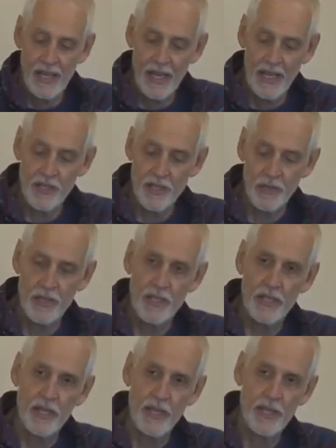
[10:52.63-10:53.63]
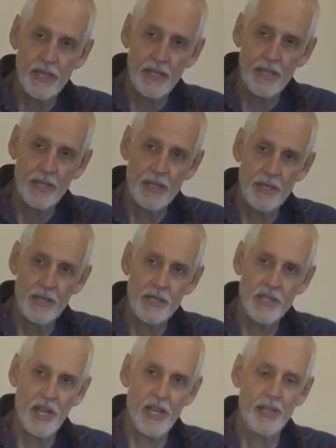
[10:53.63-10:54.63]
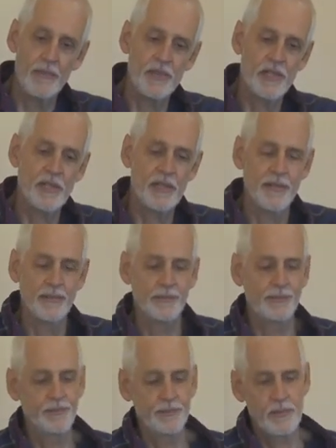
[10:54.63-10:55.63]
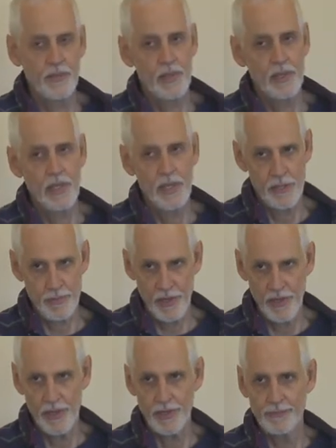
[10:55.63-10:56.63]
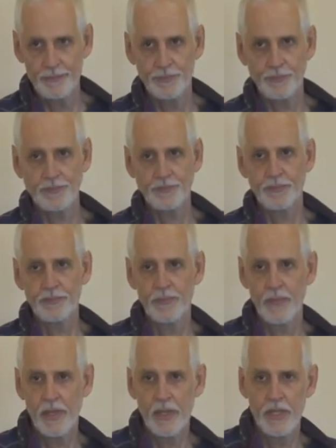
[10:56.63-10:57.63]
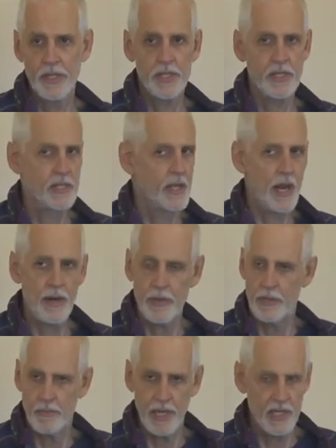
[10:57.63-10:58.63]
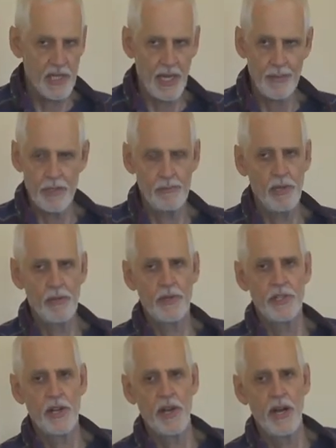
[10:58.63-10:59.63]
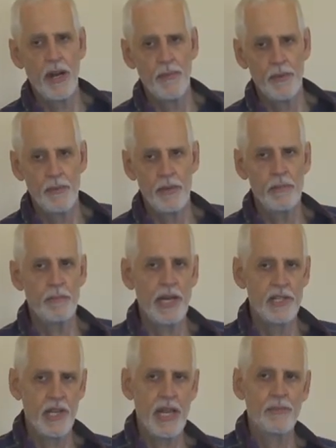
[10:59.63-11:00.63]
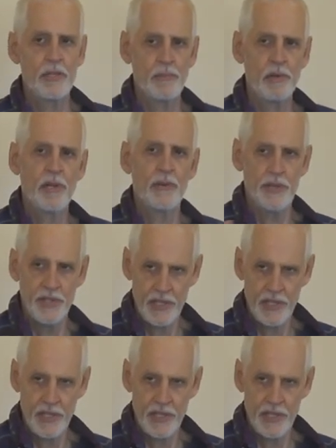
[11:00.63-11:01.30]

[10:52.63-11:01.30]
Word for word: And so did James, his brother. This is not written by James, the brother of John, written by James, the brother of